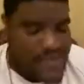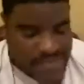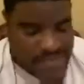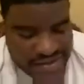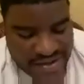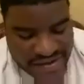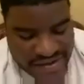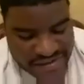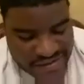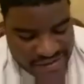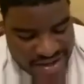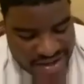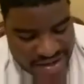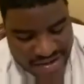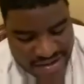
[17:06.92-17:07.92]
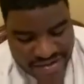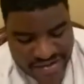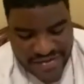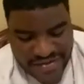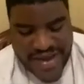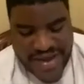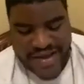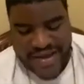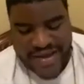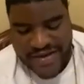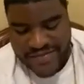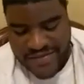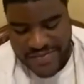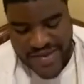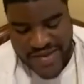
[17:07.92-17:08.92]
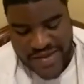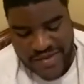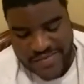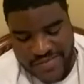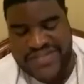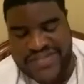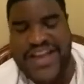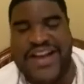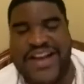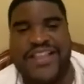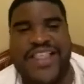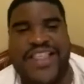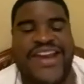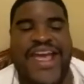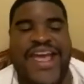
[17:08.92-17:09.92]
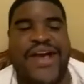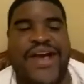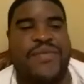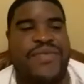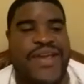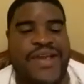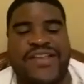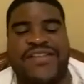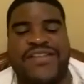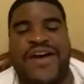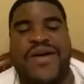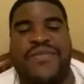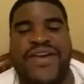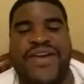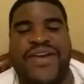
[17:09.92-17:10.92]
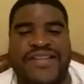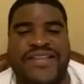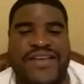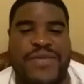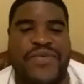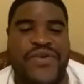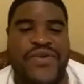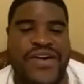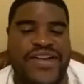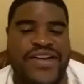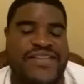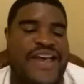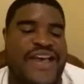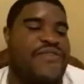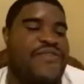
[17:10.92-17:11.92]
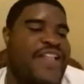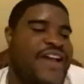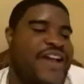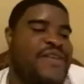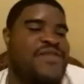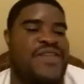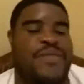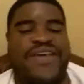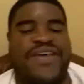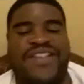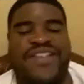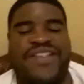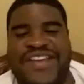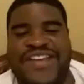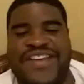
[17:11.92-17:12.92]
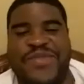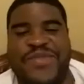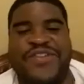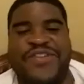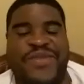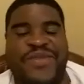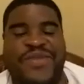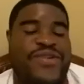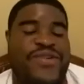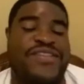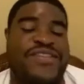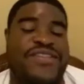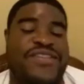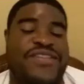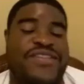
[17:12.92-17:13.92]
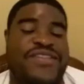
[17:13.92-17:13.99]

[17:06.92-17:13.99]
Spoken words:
things. You gotta get him some help. Trying to like downplay Tom Brady's importance. I feel like it was a Belichick move, but we'll see.